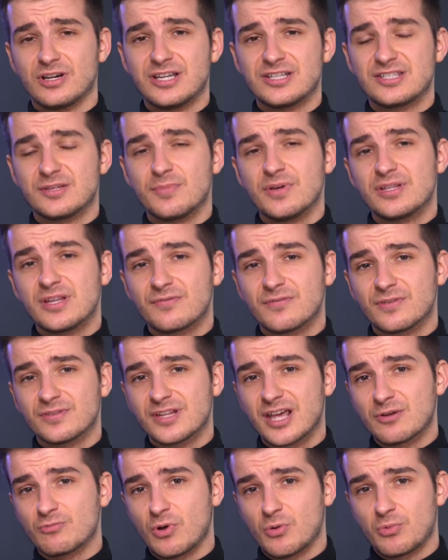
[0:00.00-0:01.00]
it's a bit different
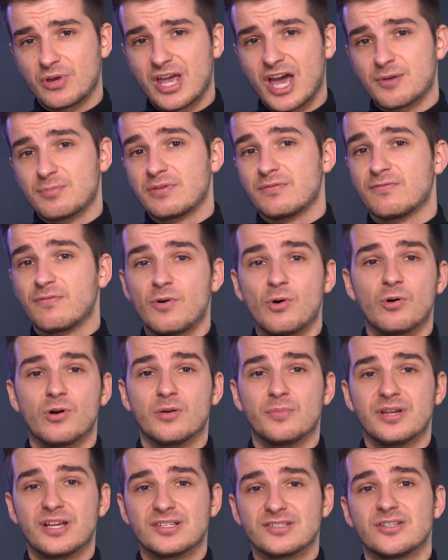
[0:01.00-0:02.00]
than what we had
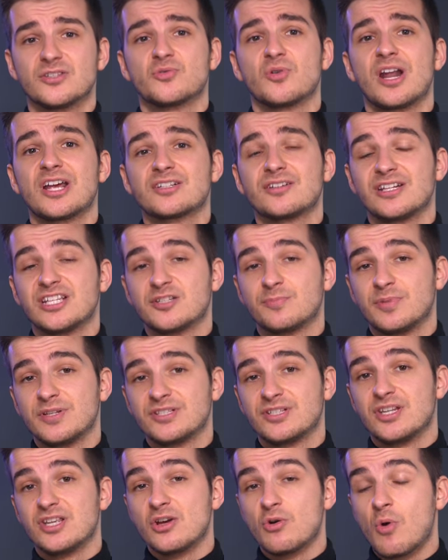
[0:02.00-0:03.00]
before, because this one actually
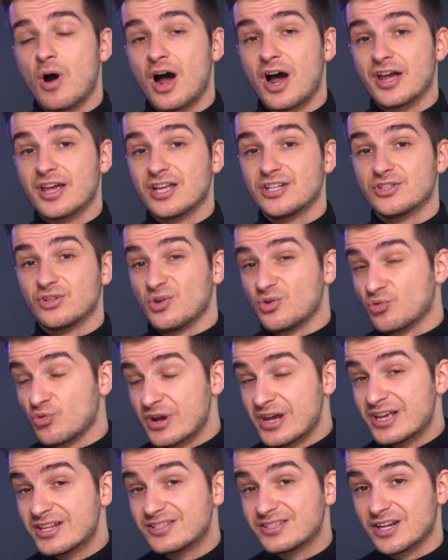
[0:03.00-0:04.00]
splits the U I into
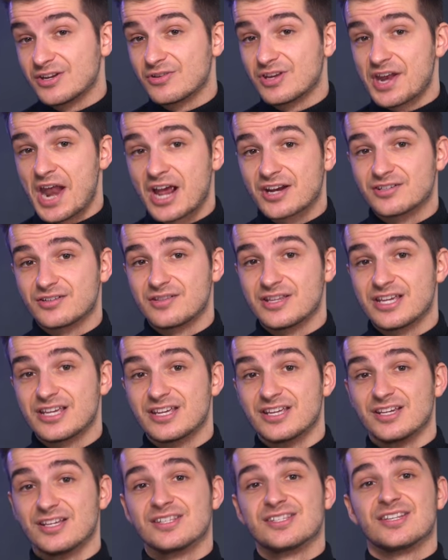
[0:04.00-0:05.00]
grids and you can
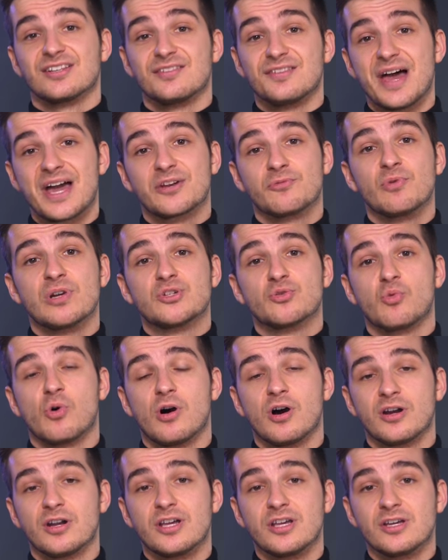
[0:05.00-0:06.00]
actually select which
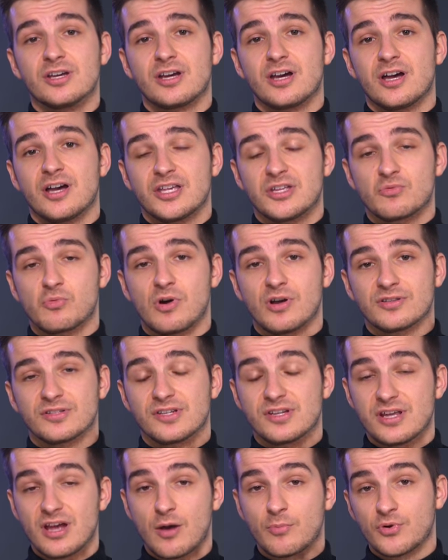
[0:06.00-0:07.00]
one uh, you want
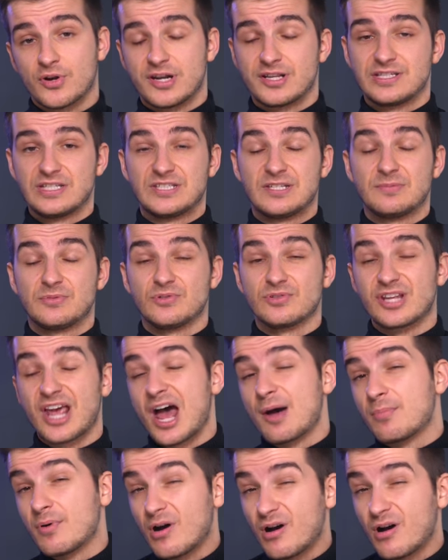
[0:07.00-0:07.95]
the operating system to tap